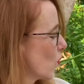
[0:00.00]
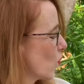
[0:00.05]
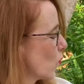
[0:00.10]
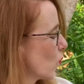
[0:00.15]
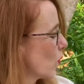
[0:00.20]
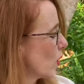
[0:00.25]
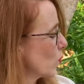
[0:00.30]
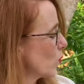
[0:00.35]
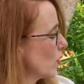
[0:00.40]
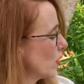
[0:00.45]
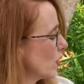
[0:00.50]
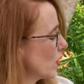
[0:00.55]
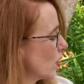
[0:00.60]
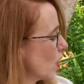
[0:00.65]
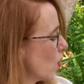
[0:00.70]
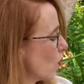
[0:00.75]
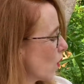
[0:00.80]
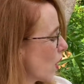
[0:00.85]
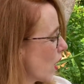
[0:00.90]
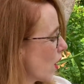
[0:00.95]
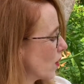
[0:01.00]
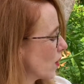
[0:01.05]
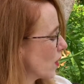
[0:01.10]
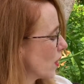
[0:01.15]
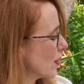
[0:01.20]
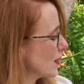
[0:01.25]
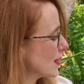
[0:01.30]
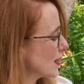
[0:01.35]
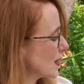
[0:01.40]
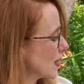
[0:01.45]
When we go out
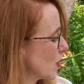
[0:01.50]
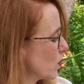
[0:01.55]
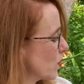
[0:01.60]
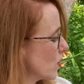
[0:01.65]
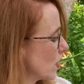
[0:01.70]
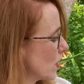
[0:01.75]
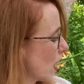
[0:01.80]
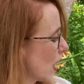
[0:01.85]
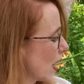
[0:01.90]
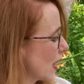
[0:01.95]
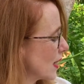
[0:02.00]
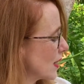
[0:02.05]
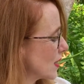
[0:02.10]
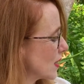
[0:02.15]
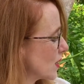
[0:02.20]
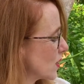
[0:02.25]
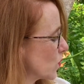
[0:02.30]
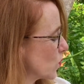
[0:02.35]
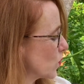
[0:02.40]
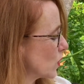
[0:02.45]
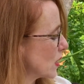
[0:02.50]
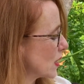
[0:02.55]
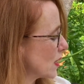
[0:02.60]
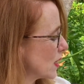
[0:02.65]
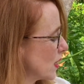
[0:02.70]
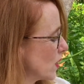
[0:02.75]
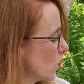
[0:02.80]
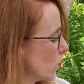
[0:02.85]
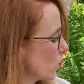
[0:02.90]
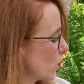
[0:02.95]
on summer night, we
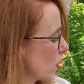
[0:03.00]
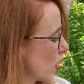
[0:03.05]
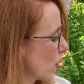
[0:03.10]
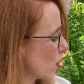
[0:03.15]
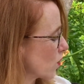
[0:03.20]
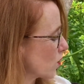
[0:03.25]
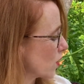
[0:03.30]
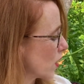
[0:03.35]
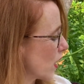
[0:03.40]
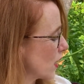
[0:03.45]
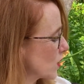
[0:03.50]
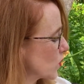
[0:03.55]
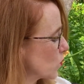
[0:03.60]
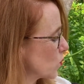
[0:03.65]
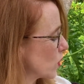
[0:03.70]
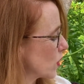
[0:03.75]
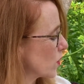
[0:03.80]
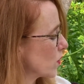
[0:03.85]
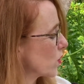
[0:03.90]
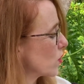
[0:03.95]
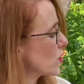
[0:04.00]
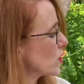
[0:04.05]
see the fireflies with their